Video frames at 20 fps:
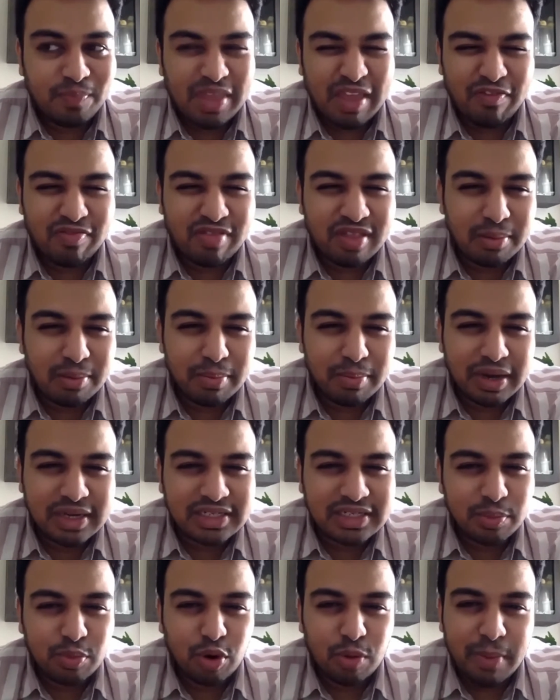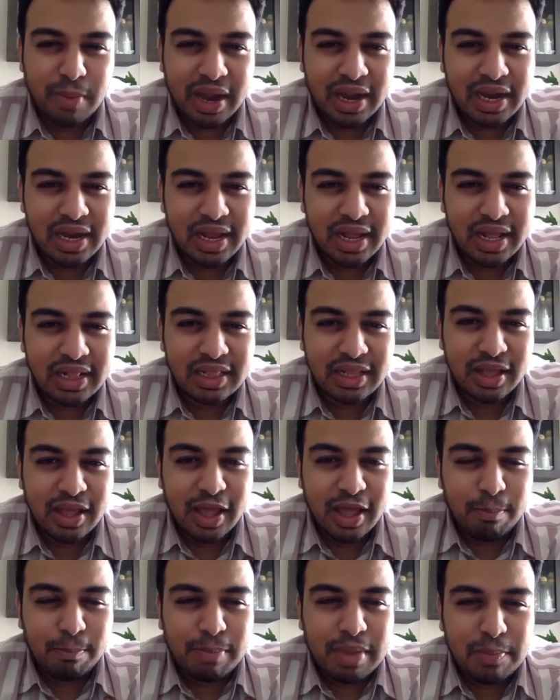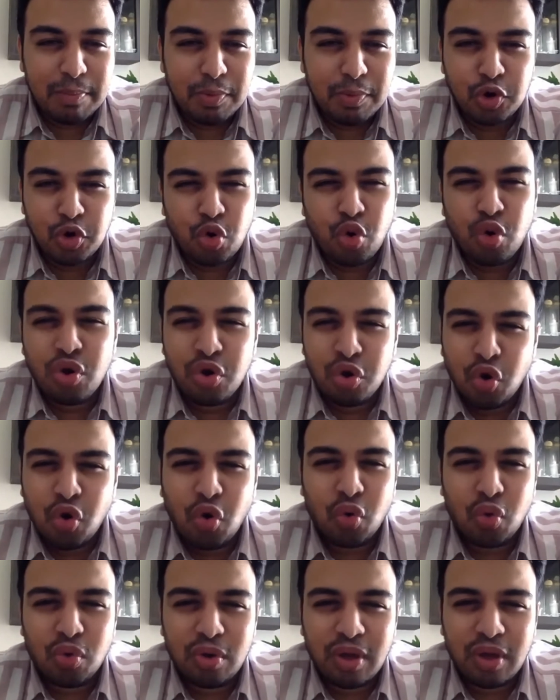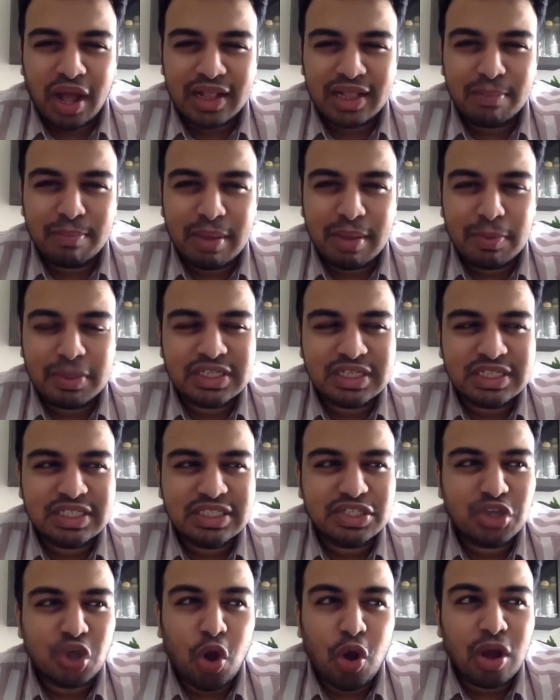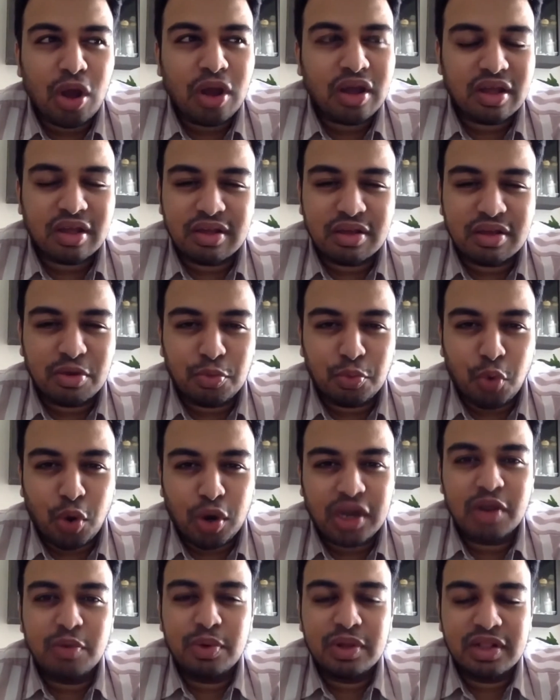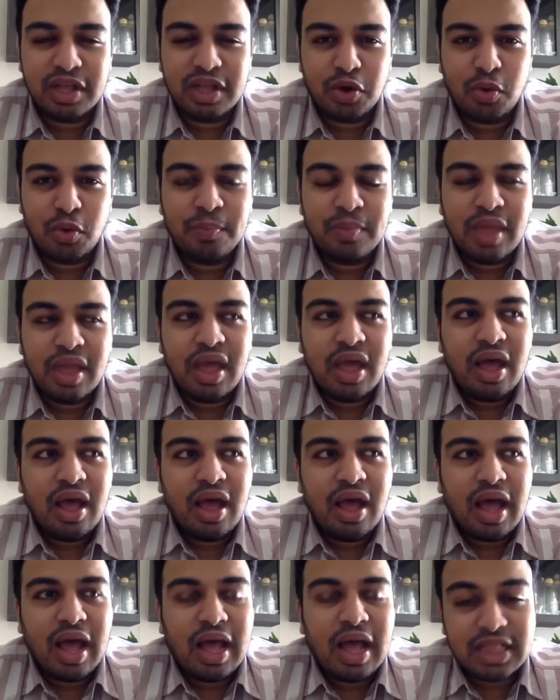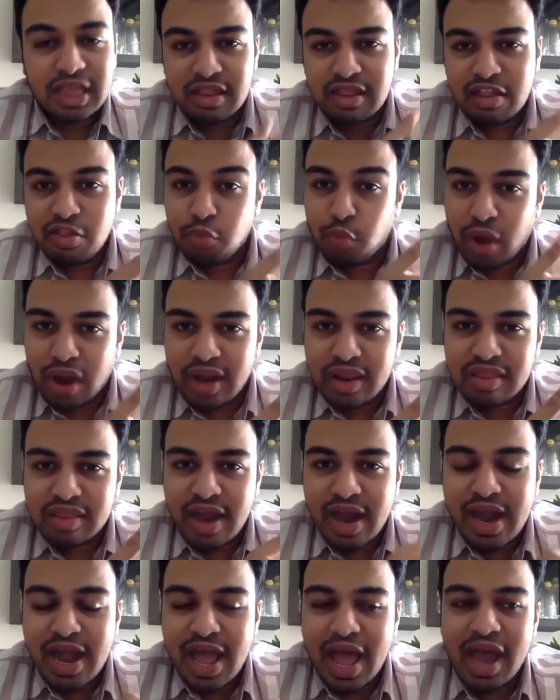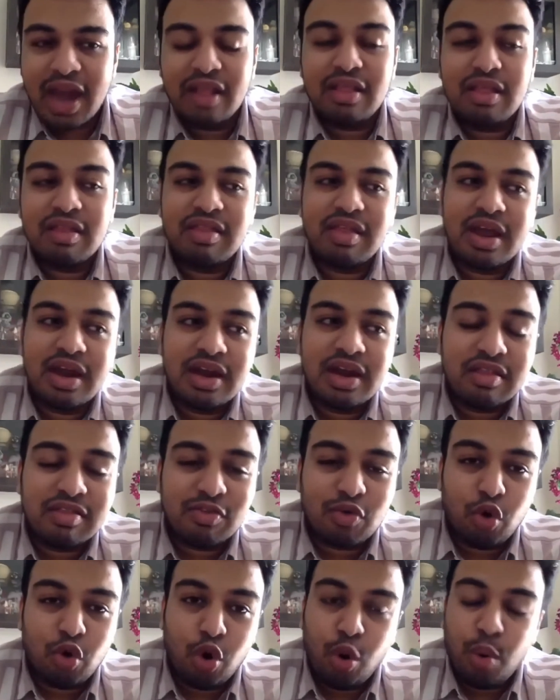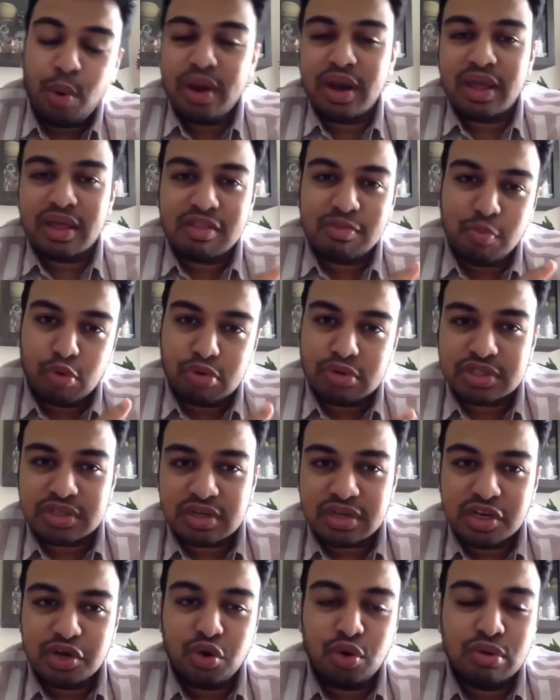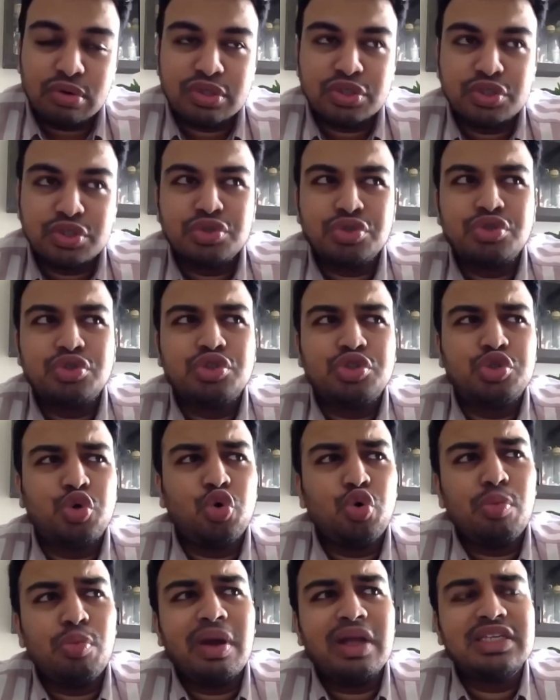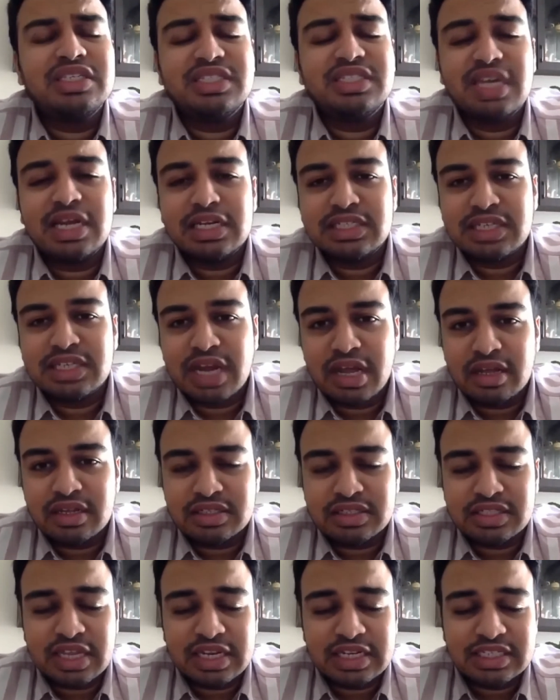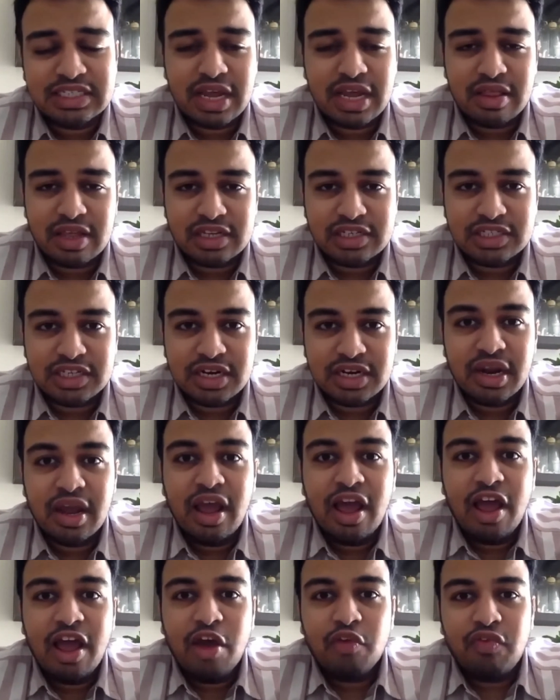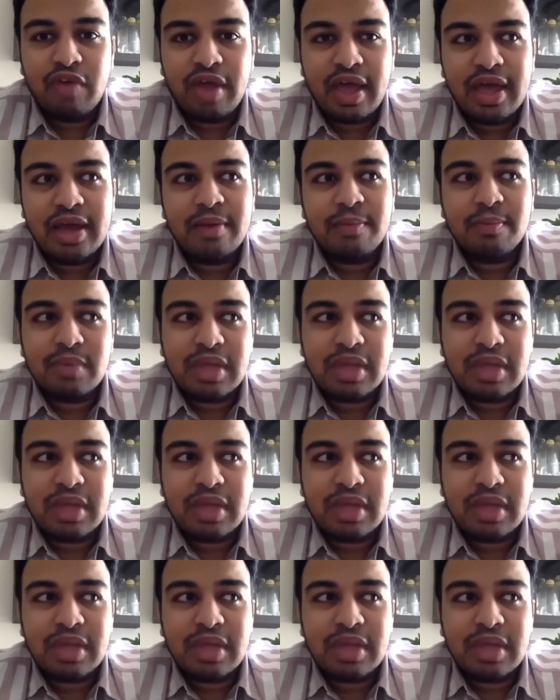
ifs and buts about mental health. People don't know. I think people just talk whatever they know. This is one side. Another side is overexposure. Too much sensitization, where